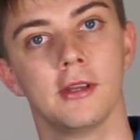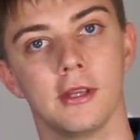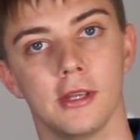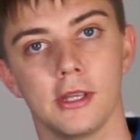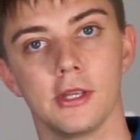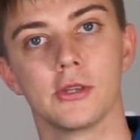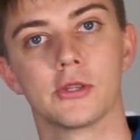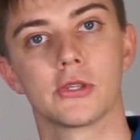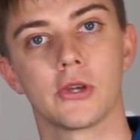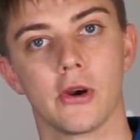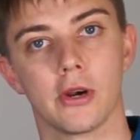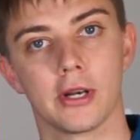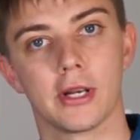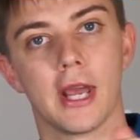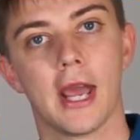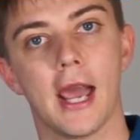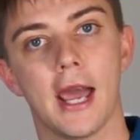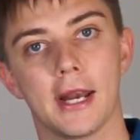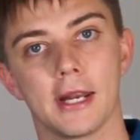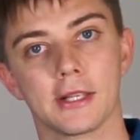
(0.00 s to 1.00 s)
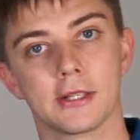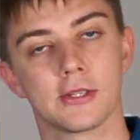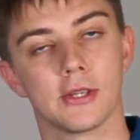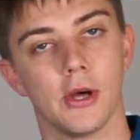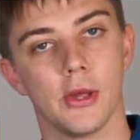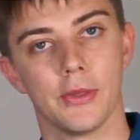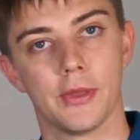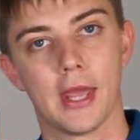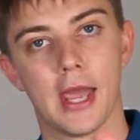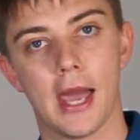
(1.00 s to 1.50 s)
You started adding
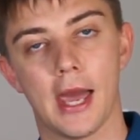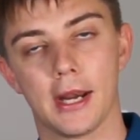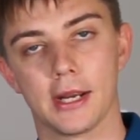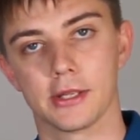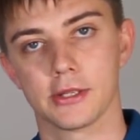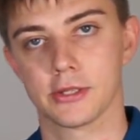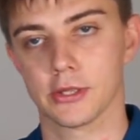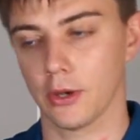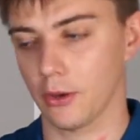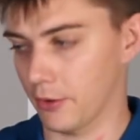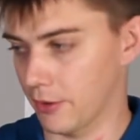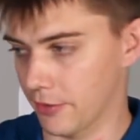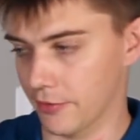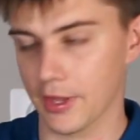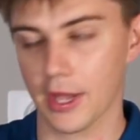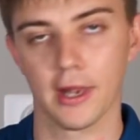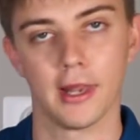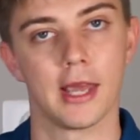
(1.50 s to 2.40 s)
salt, and that